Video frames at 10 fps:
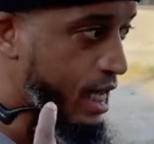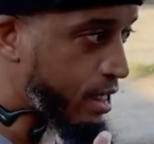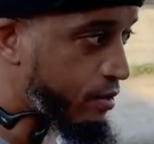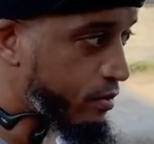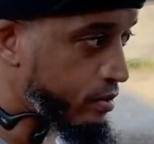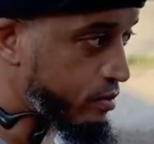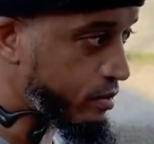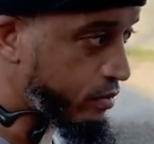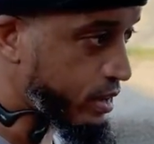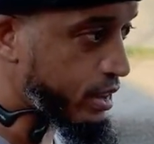I don't
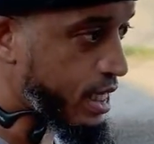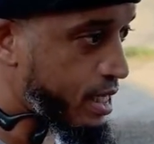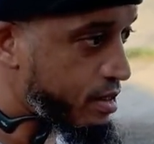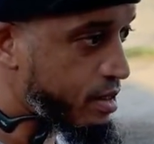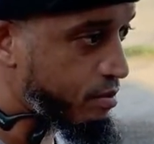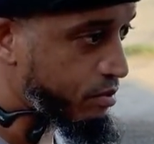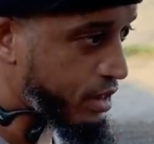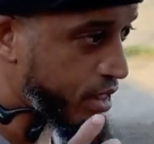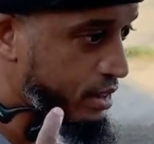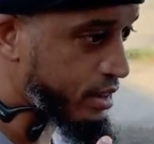even want that,
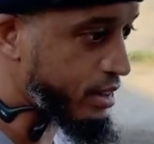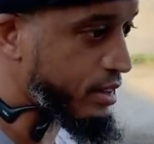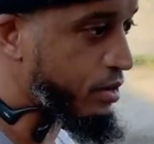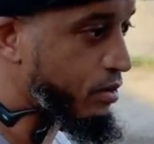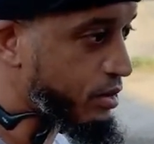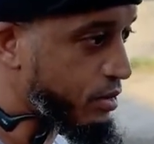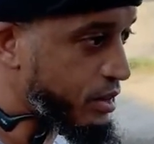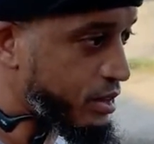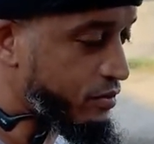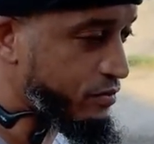but it's also
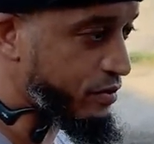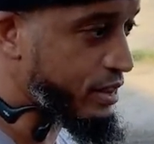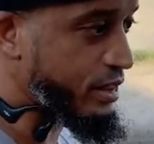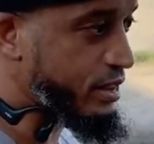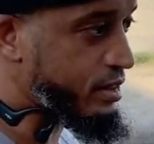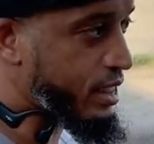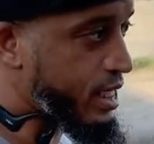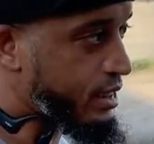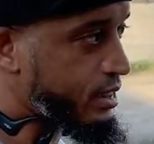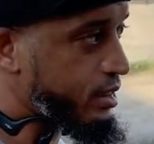just funny to
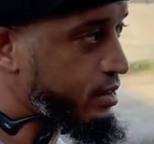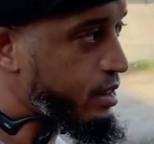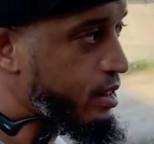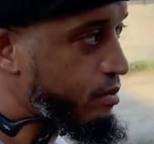actually